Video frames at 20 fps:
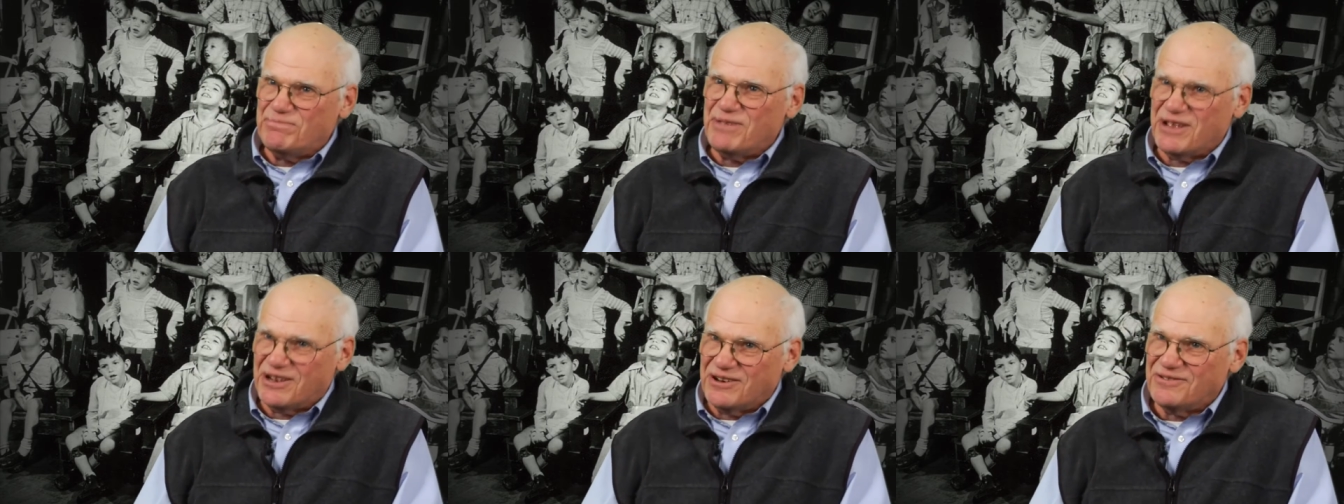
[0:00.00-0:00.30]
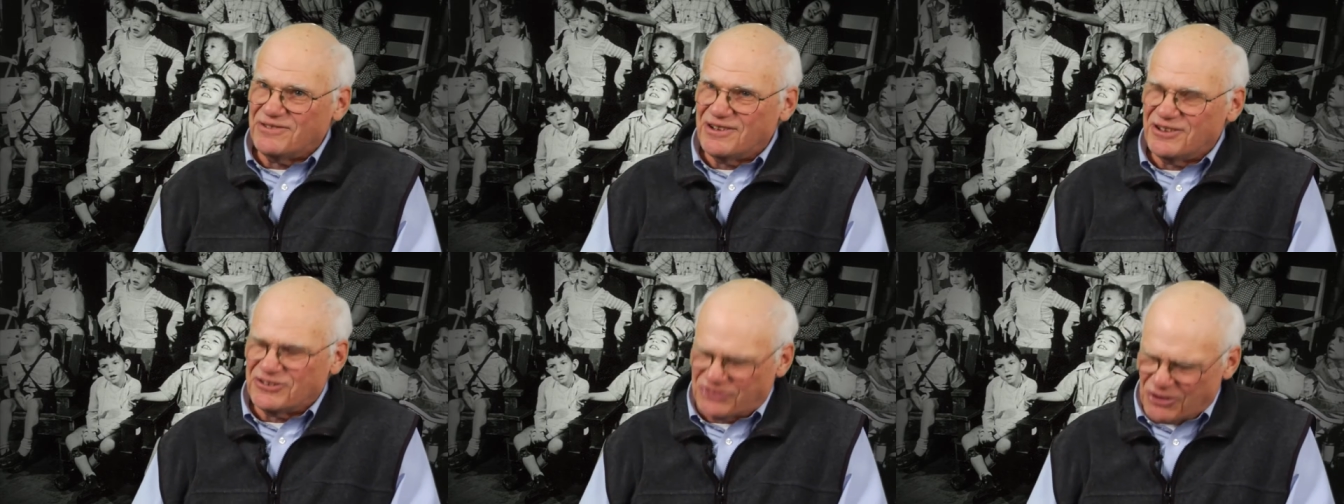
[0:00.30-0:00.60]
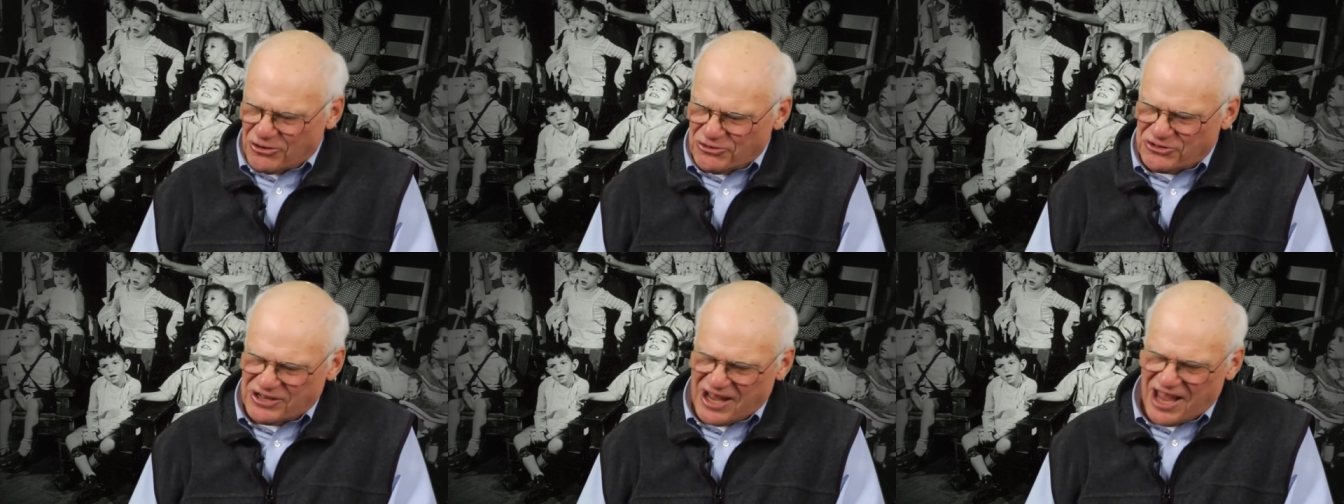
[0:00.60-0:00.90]
been
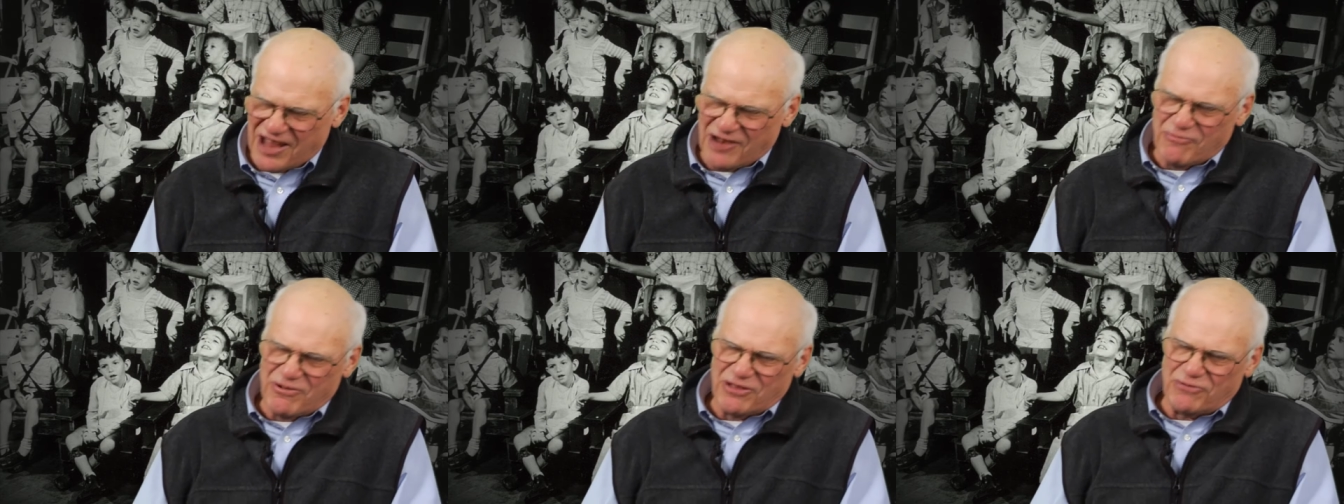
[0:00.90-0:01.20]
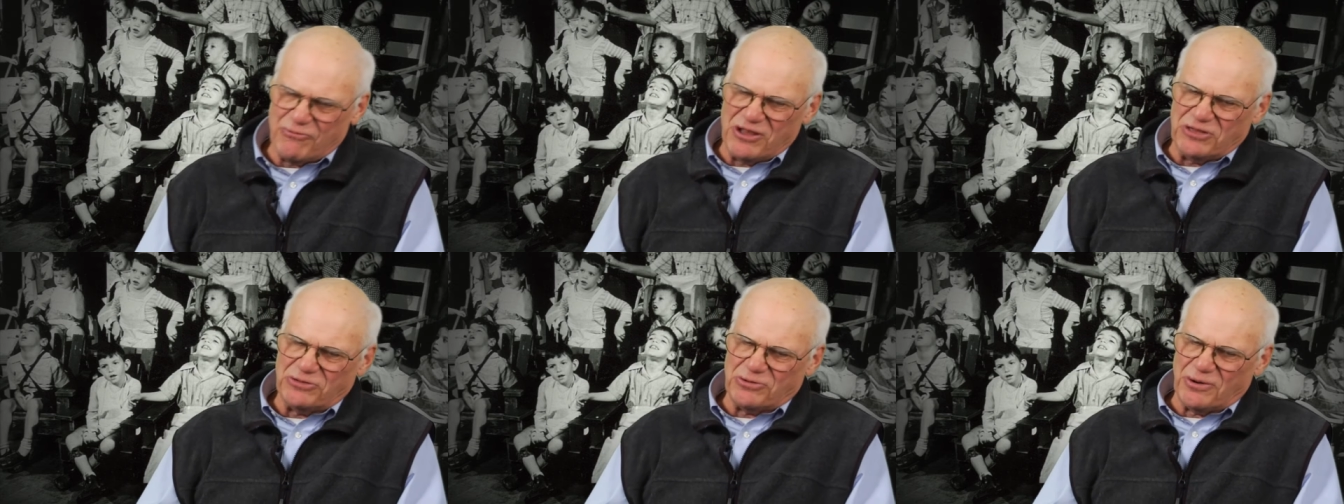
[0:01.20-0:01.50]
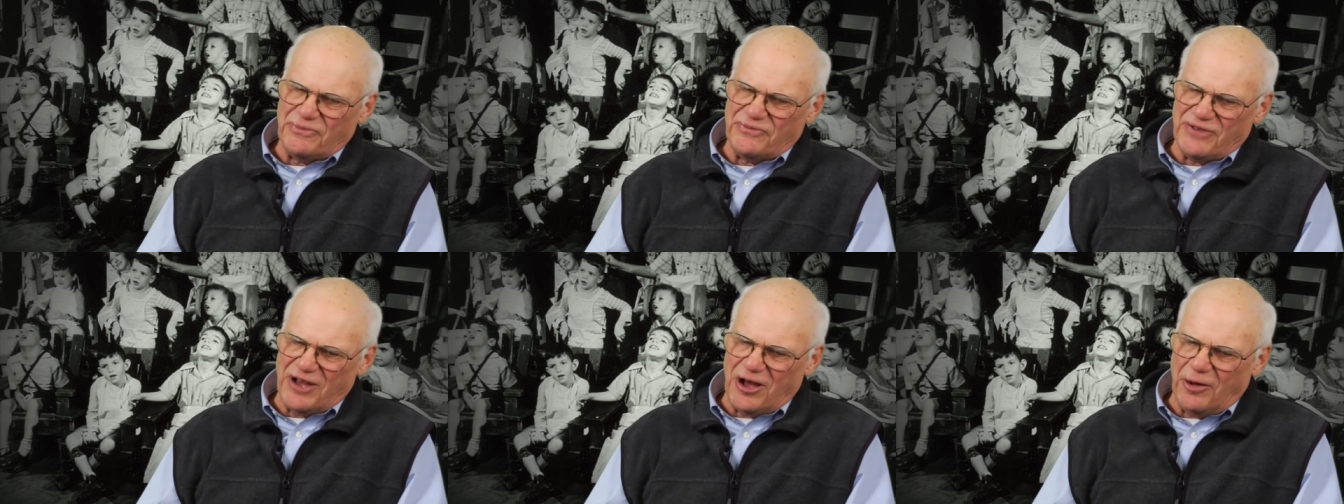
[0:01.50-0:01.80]
associated with
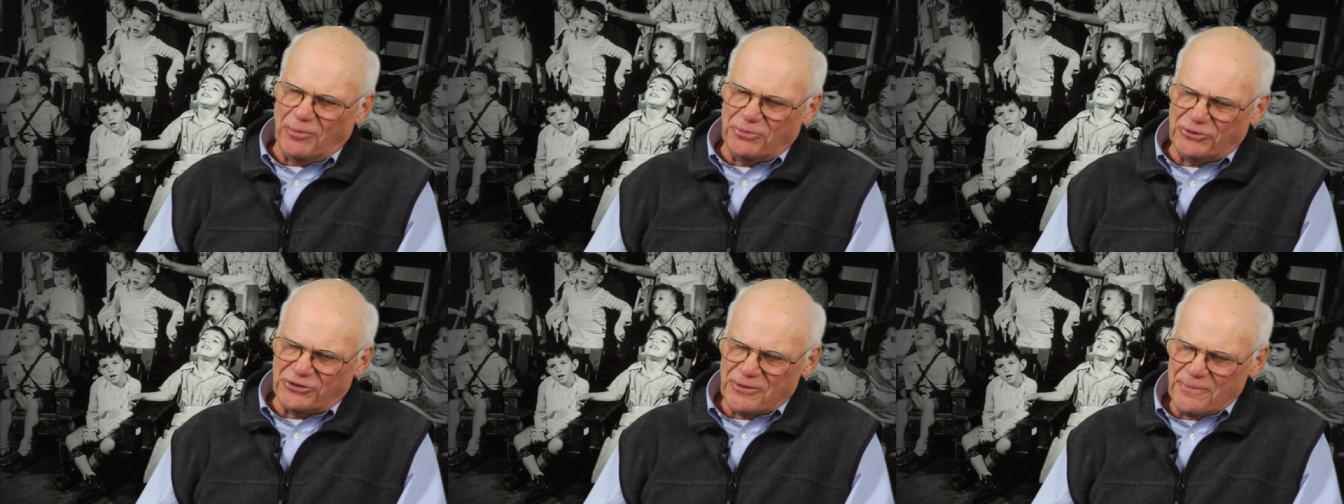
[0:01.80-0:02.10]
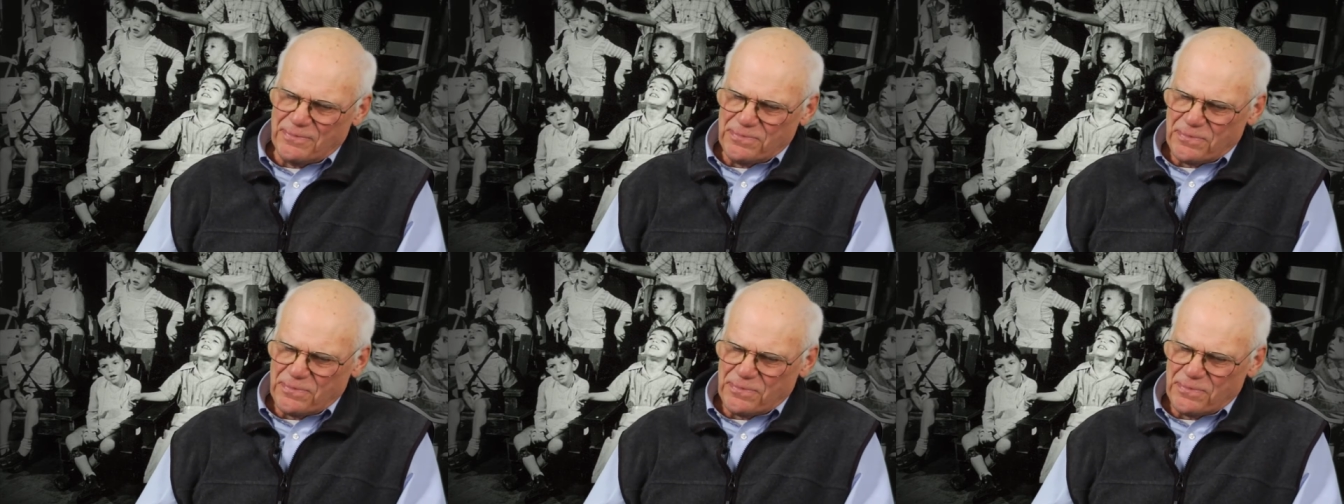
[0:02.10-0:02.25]
Winthrop Phelps.